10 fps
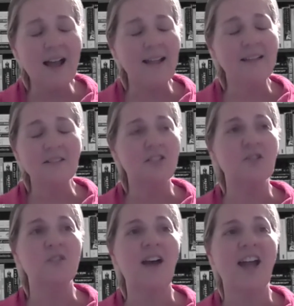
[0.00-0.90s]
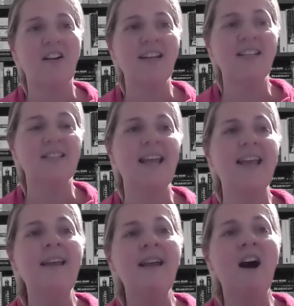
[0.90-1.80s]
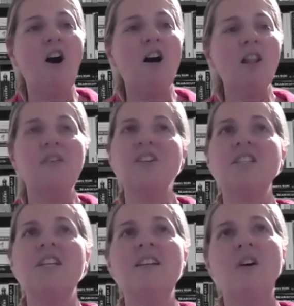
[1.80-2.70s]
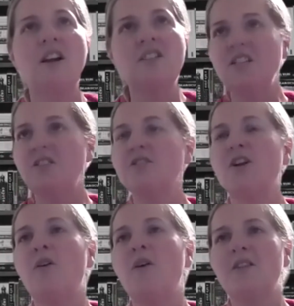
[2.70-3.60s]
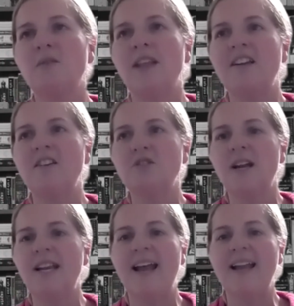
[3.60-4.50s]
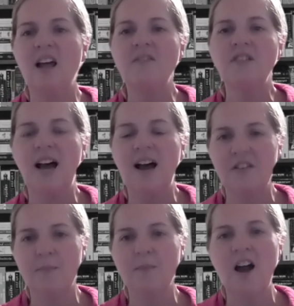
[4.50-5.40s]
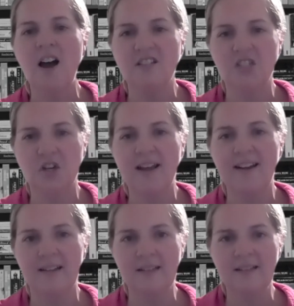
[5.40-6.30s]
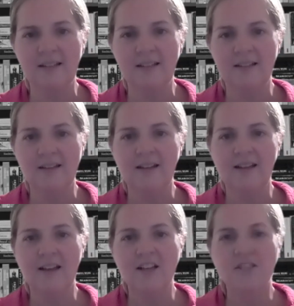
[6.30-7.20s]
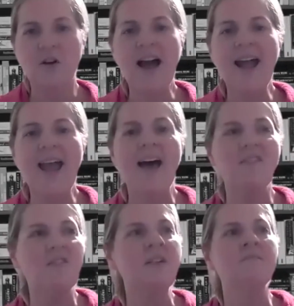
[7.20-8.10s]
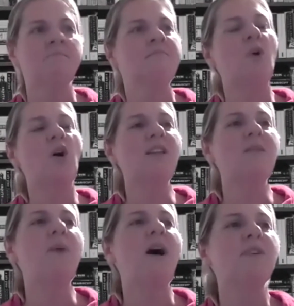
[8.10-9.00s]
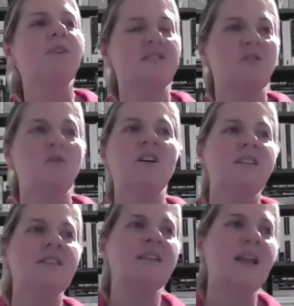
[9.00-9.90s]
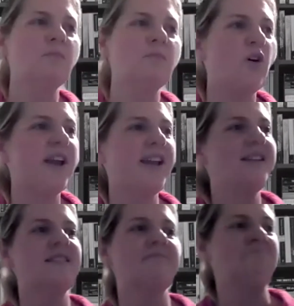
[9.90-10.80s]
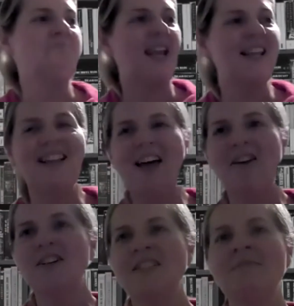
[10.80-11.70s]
institutes of higher ed to say, all of our teachers are going through letters training, I'd love to offer them college credit. So I have Portland Public School employees in letters